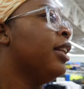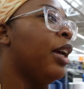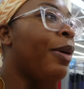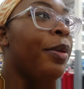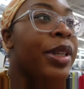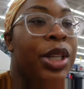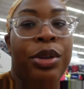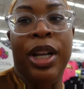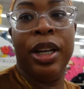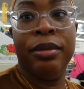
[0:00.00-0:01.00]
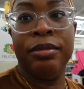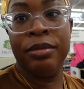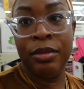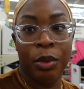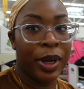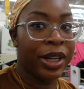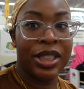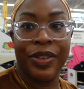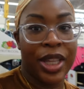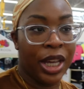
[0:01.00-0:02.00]
Like, why would they do that? Where
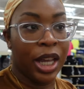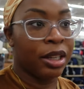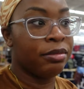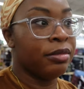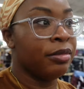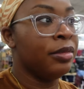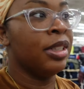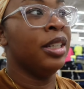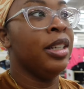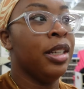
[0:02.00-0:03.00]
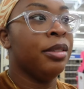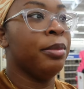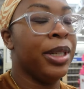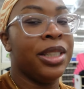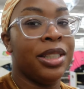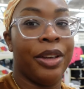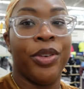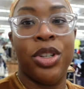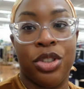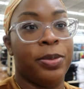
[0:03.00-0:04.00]
is everything at? Bitch, I
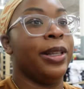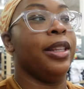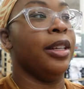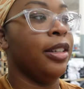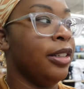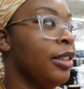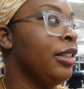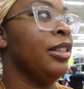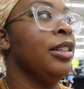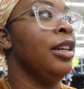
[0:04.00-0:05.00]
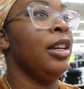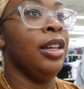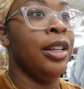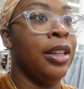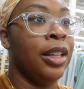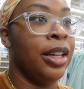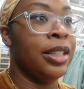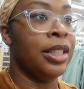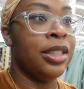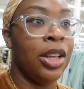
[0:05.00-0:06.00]
feel disrespected.
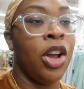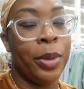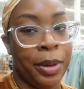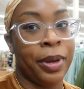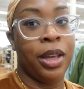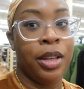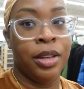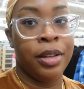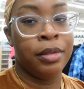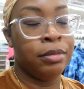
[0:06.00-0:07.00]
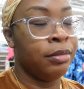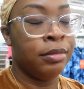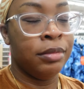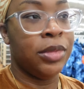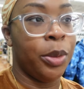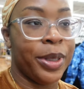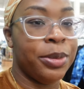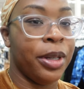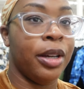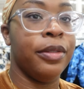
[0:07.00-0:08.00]
Because it's homecoming. Don't
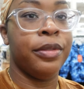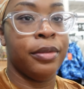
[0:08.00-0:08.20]
piss me off.